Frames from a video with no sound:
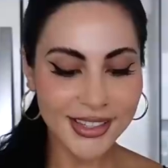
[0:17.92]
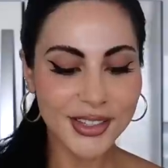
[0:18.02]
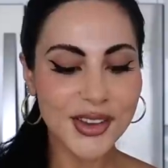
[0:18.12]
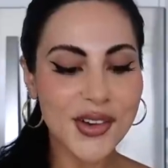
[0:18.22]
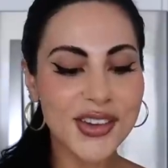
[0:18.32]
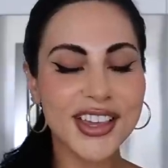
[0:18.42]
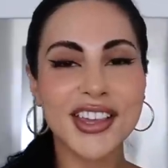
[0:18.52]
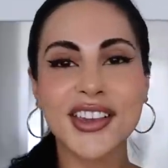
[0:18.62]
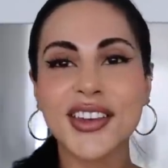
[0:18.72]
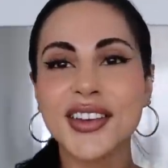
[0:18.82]
is so
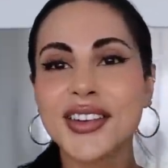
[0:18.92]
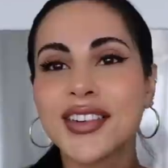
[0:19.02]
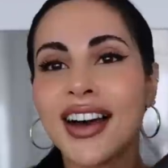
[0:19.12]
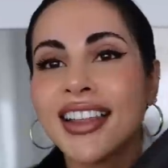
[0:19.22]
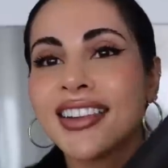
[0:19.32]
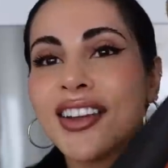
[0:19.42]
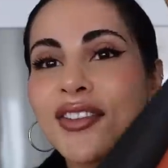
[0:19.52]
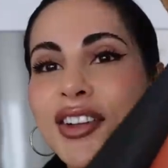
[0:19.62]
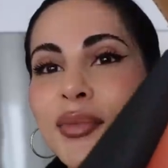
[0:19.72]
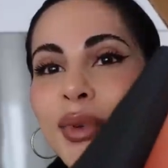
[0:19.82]
cute. I
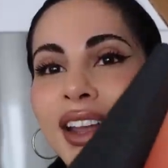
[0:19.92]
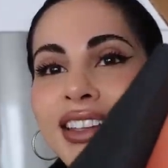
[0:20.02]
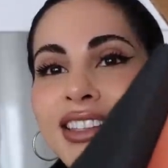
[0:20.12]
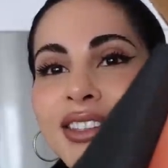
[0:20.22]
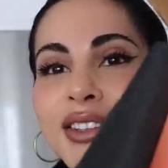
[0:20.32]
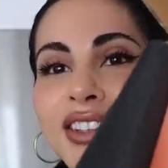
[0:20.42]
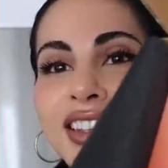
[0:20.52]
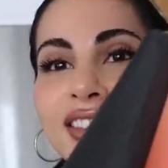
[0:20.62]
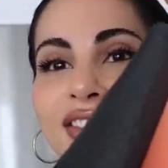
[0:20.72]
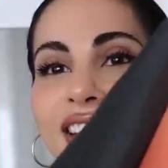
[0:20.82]
love when brands do
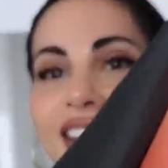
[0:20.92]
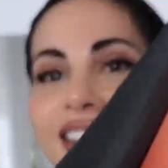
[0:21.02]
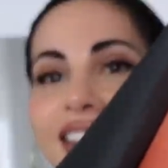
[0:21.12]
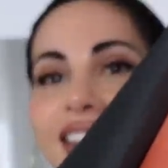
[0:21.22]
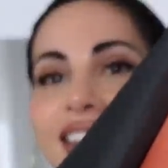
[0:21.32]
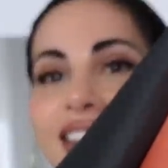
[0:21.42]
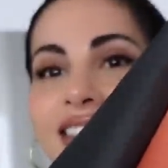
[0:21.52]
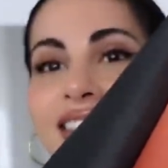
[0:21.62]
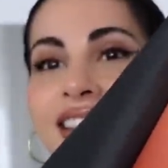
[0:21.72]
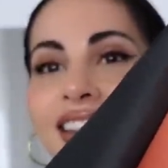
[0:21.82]
stuff like
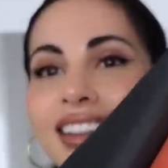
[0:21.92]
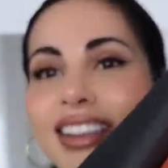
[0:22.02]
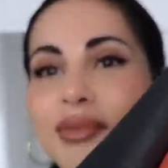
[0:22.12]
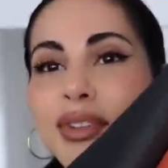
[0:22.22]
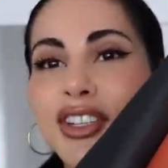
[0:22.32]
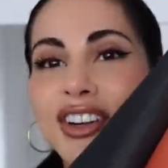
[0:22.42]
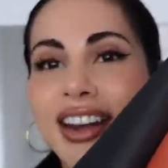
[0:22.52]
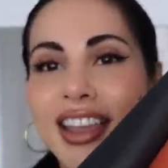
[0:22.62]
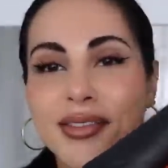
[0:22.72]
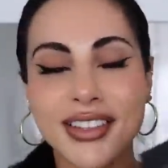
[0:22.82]
this. Like put your
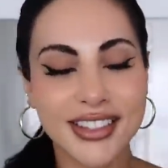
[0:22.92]
name and